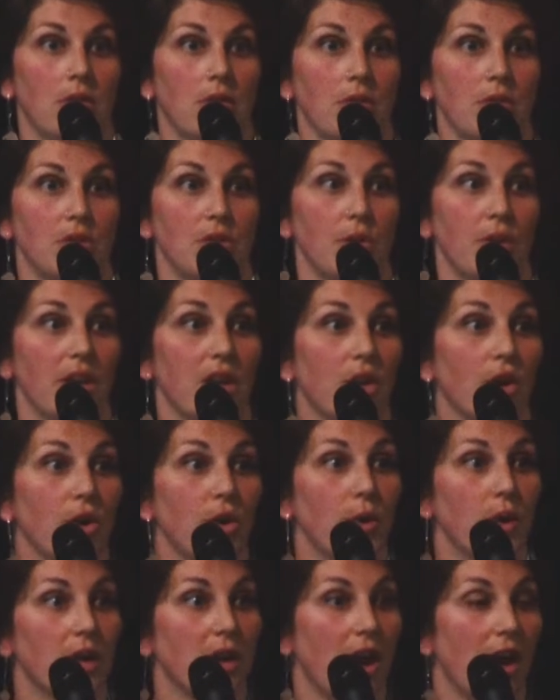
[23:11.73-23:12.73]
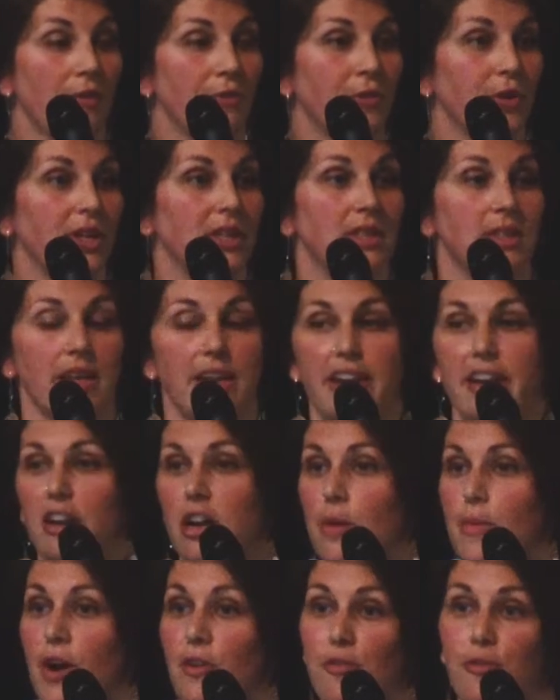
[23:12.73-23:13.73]
So they go to a conference, they
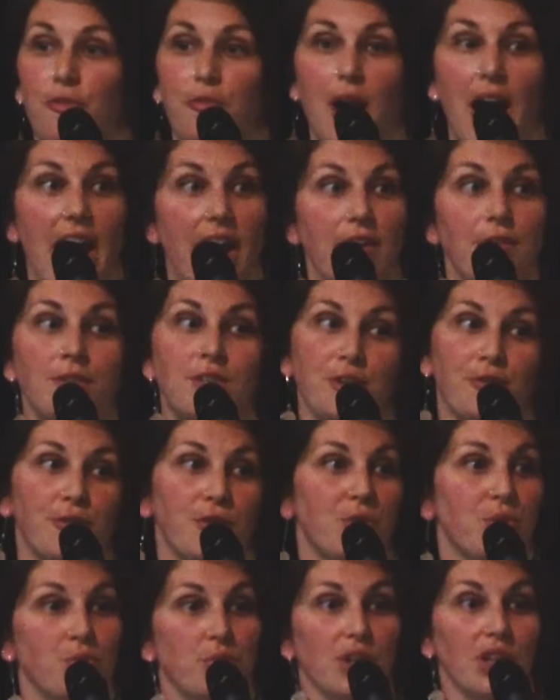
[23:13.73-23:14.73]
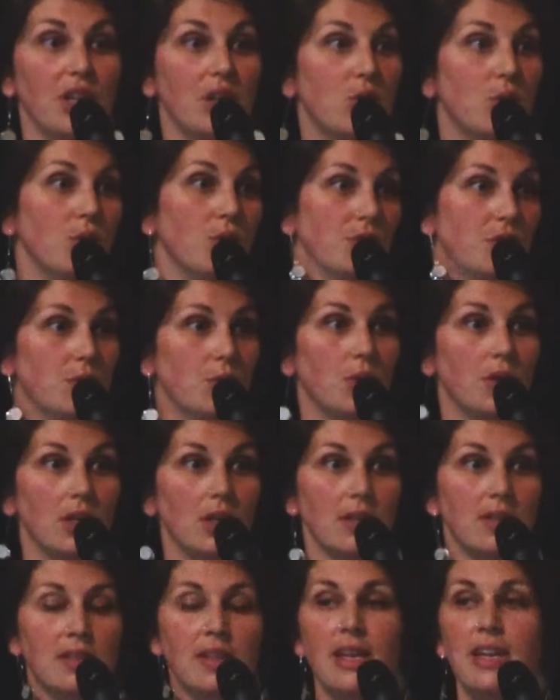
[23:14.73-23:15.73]
hear about 5 different really cool
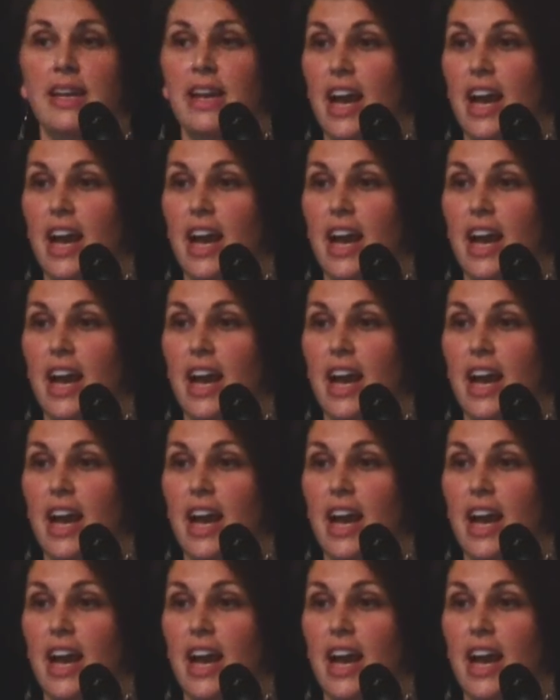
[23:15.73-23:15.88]
tools,